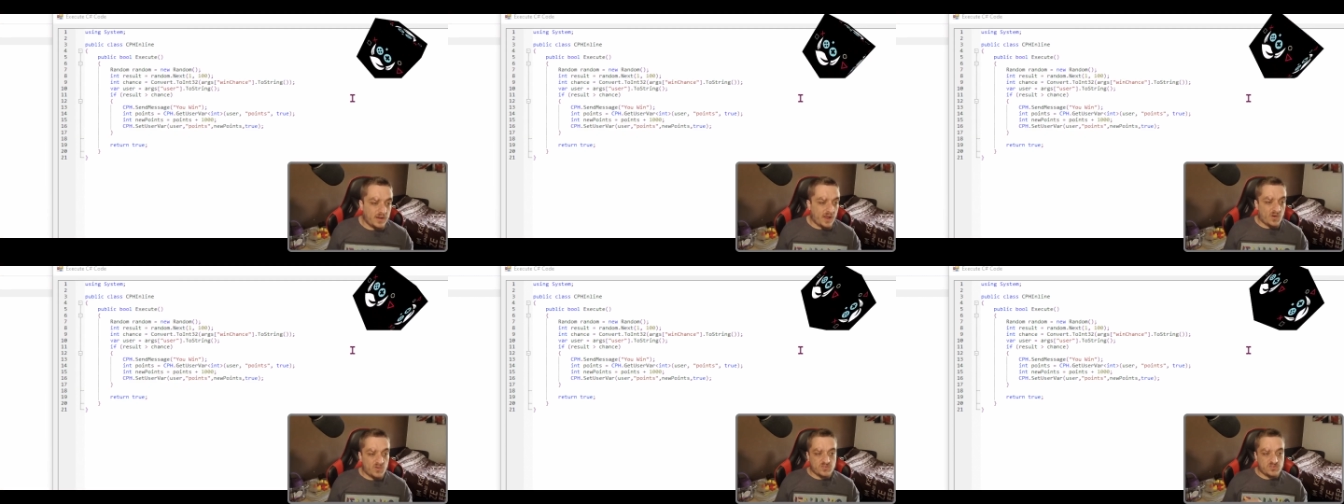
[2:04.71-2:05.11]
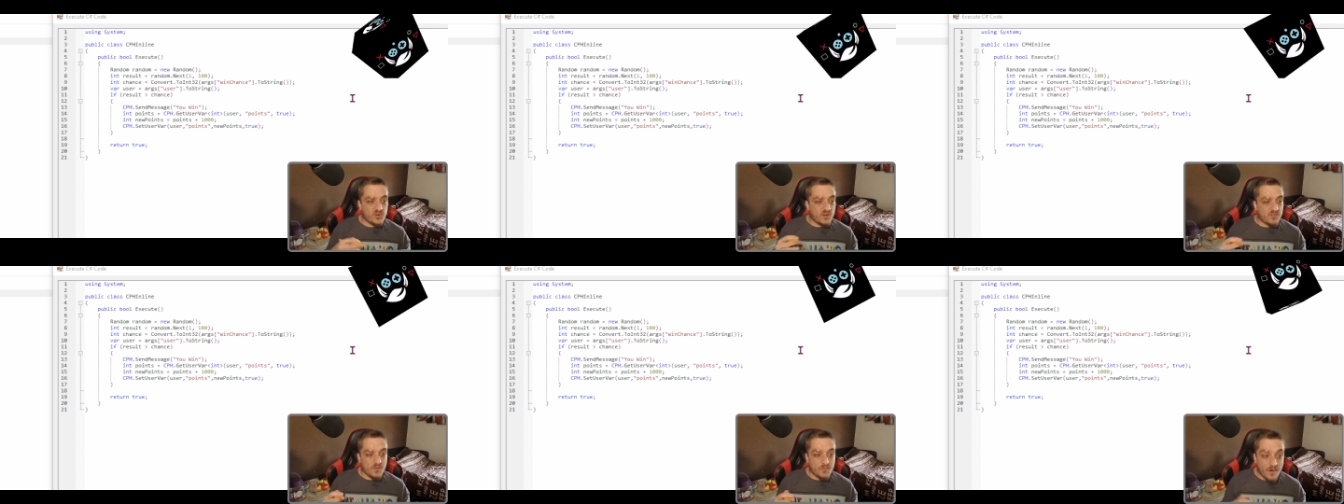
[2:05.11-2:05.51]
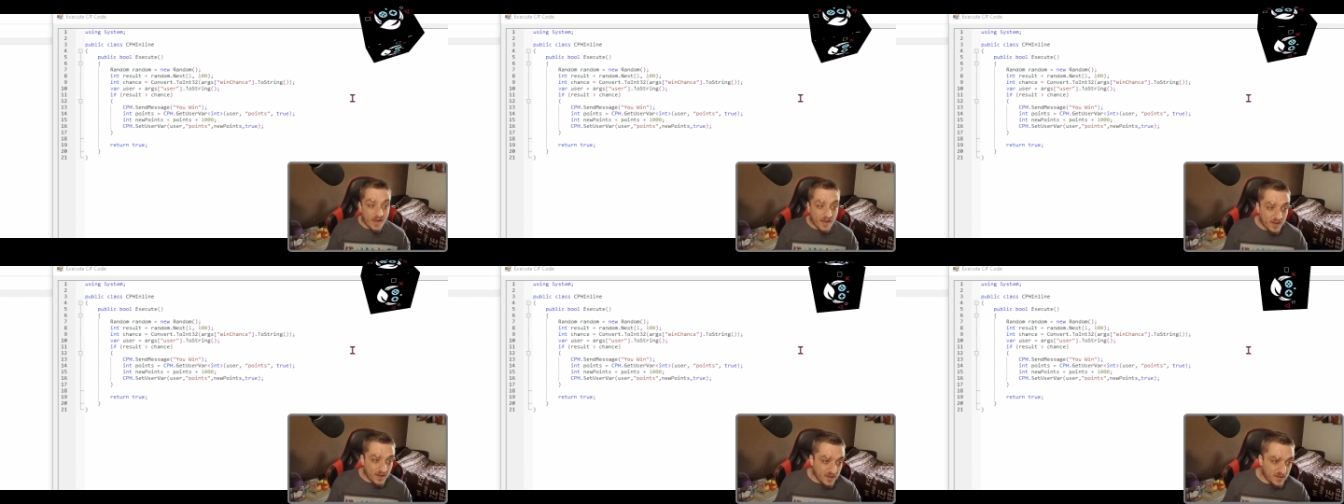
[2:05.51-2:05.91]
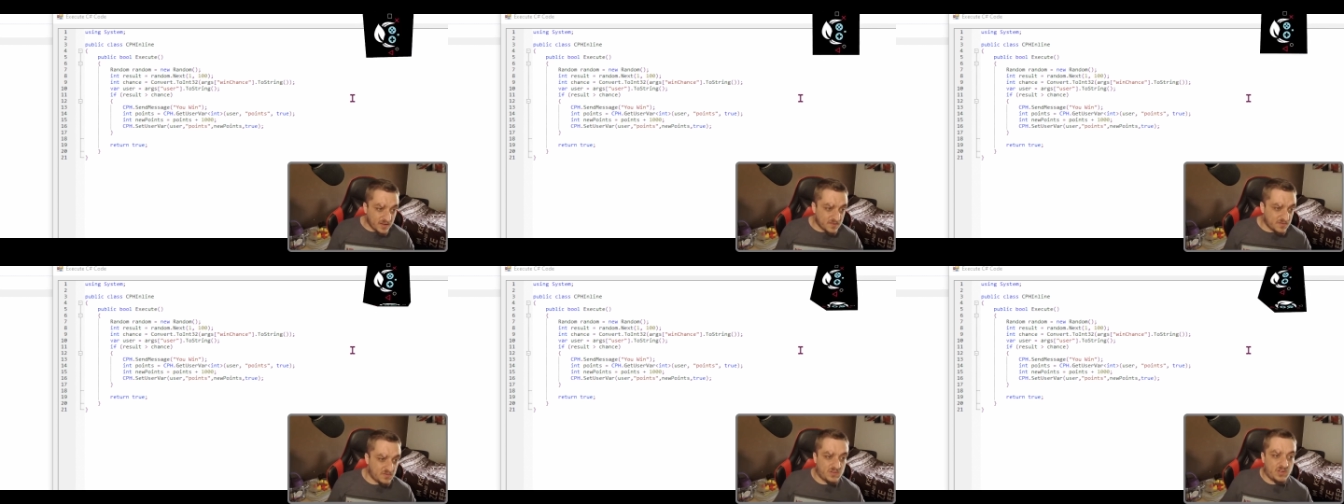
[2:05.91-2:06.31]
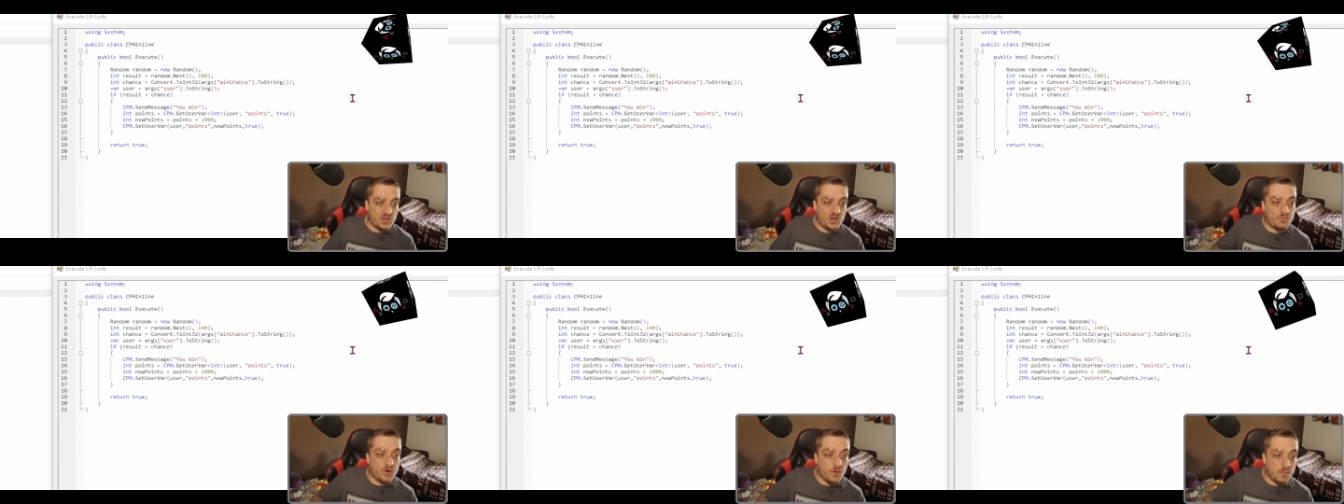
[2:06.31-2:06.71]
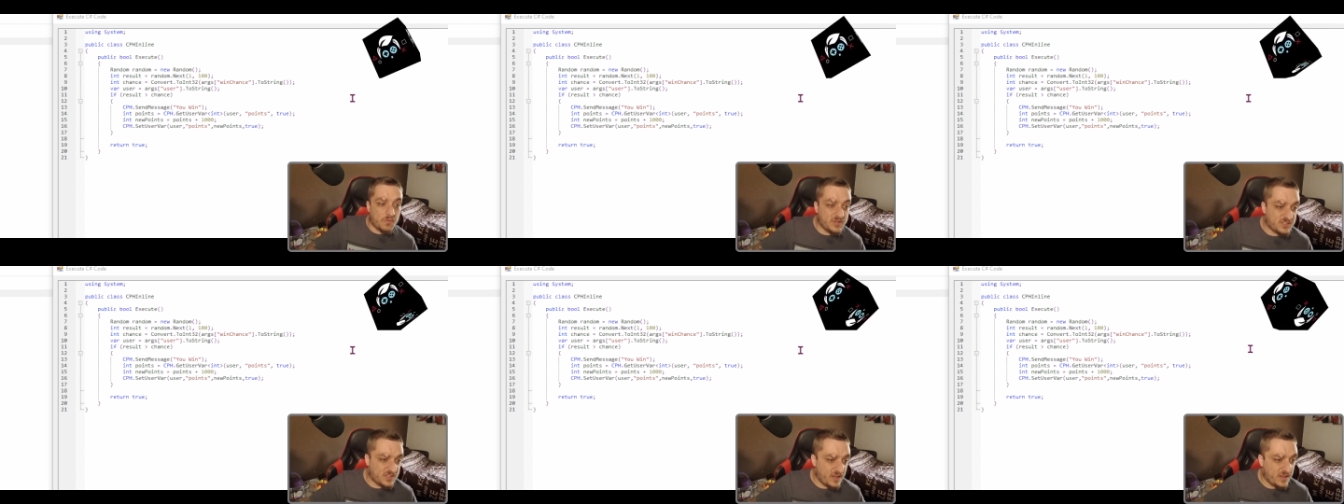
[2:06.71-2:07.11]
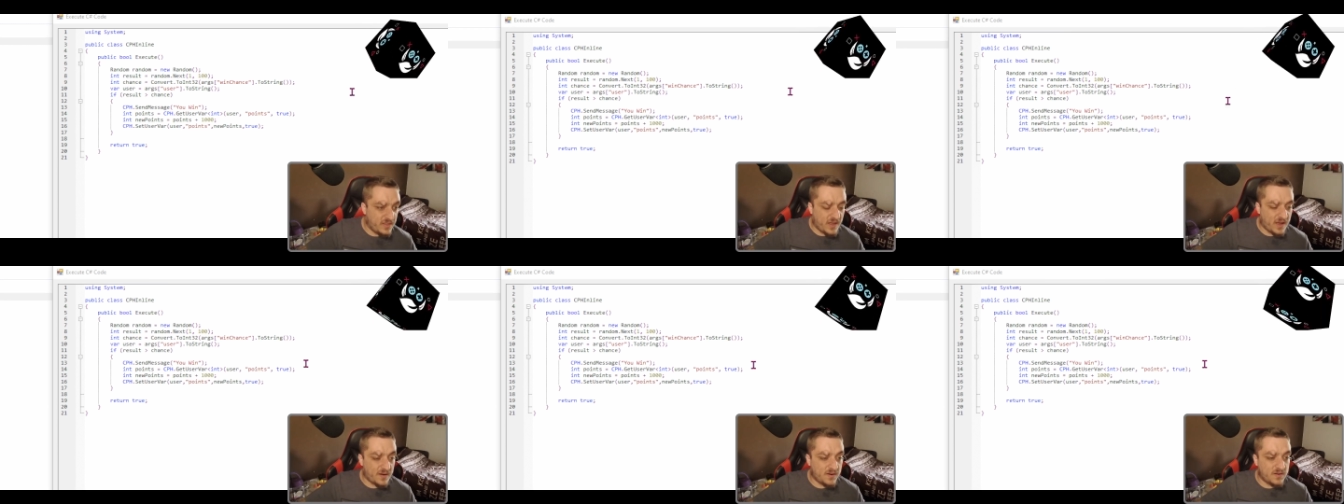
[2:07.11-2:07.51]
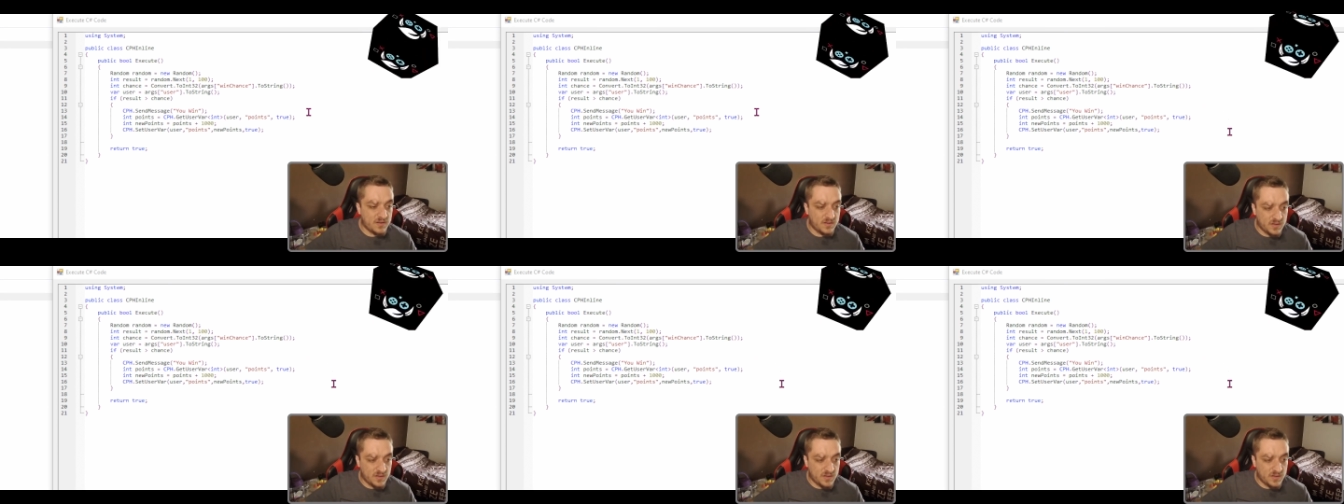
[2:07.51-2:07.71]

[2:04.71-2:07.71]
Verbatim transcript: Now, straight off the bat, you could probably see that